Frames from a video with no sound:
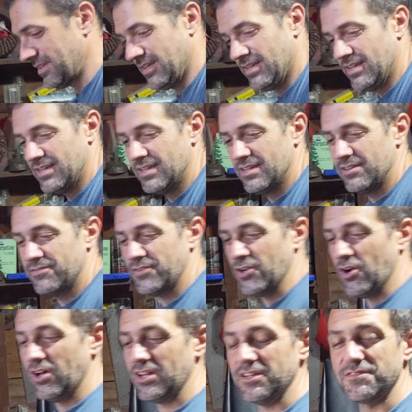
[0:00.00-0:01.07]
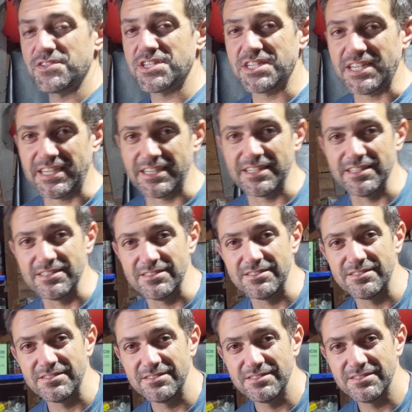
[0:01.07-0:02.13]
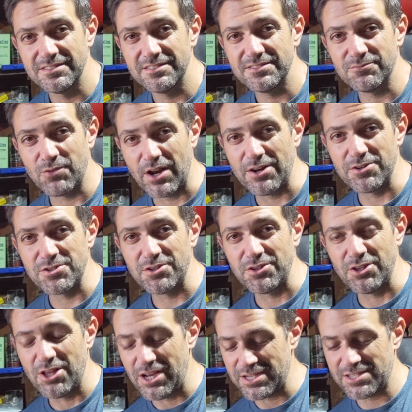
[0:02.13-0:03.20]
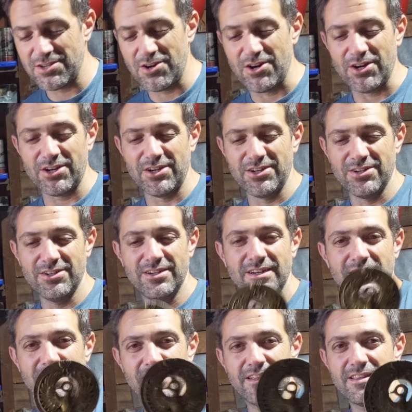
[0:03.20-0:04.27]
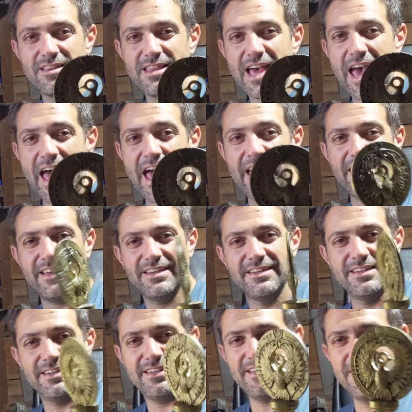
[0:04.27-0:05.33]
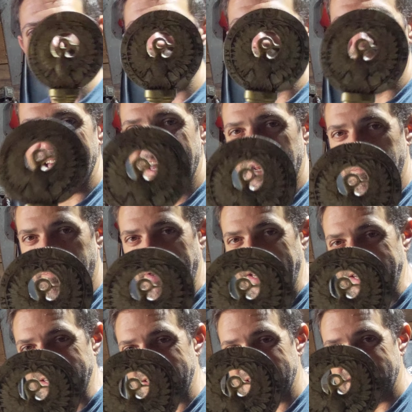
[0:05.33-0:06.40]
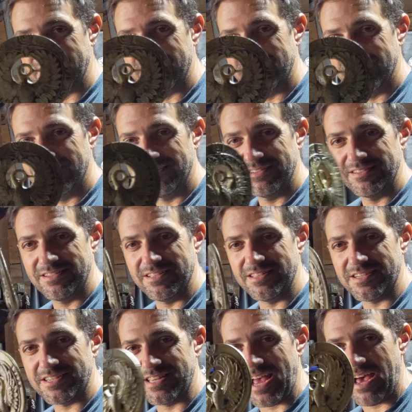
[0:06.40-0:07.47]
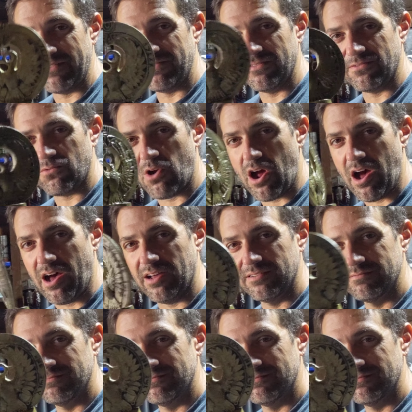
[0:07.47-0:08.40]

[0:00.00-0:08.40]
if y'all have seen Raiders of the Lost Ark, that is the headpiece to the Staff of Ra.